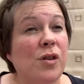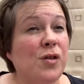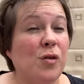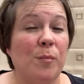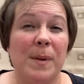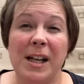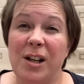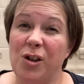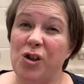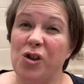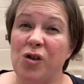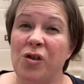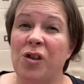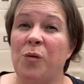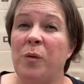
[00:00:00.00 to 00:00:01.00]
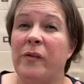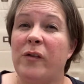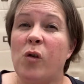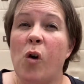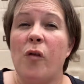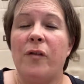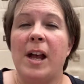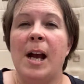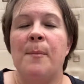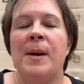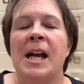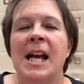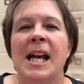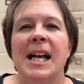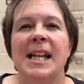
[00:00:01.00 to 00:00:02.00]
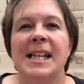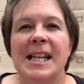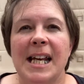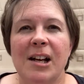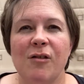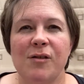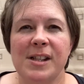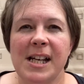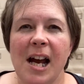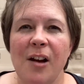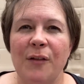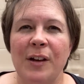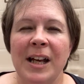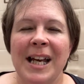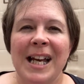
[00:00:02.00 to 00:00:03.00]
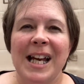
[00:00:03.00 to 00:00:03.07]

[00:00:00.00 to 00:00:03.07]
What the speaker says: so making sure that we've got them nailed down.